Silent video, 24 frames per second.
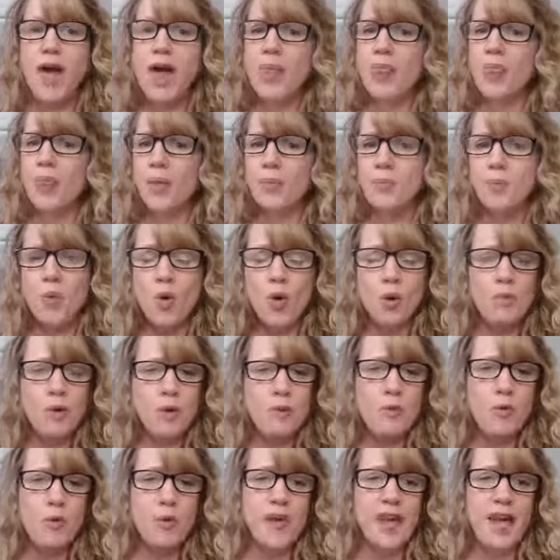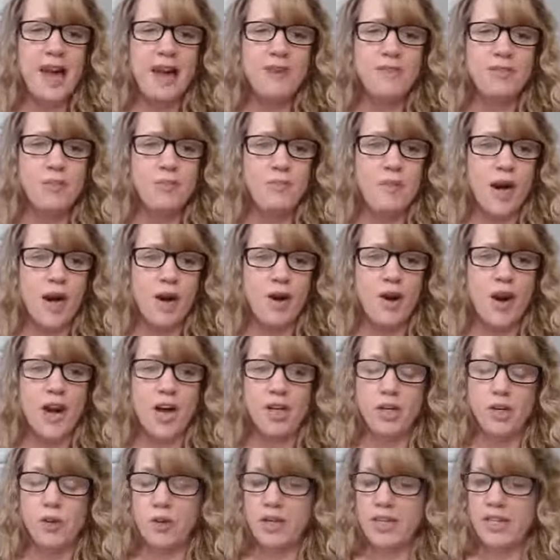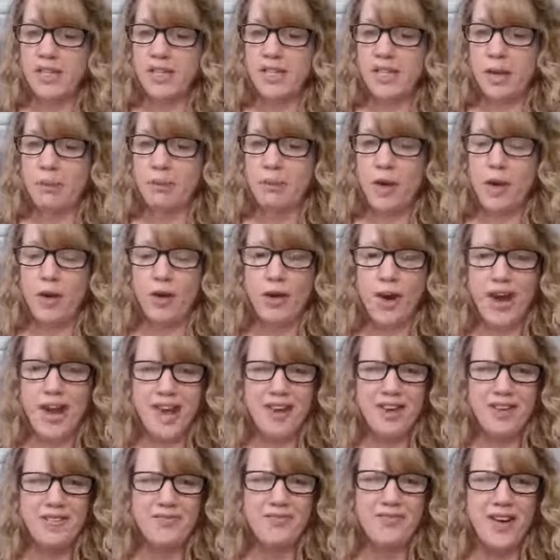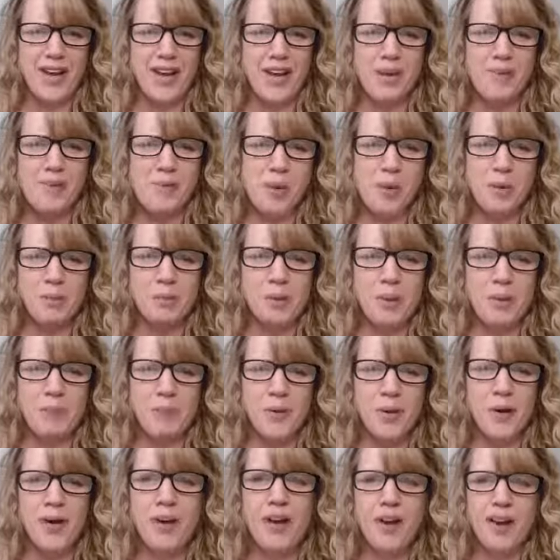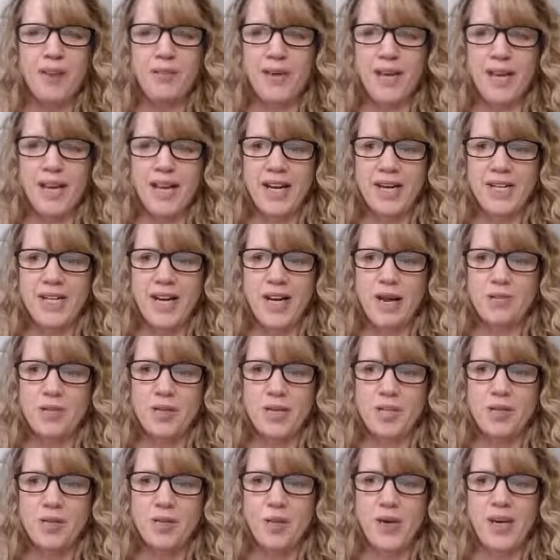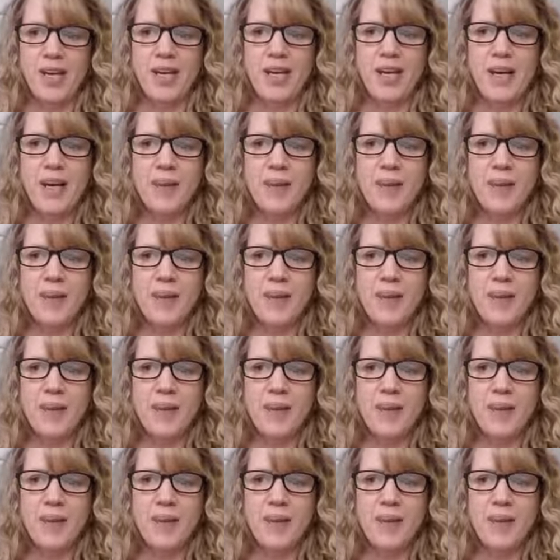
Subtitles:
The more people we have, the better. I know I need to get better at inviting more people. Ran out of time this week.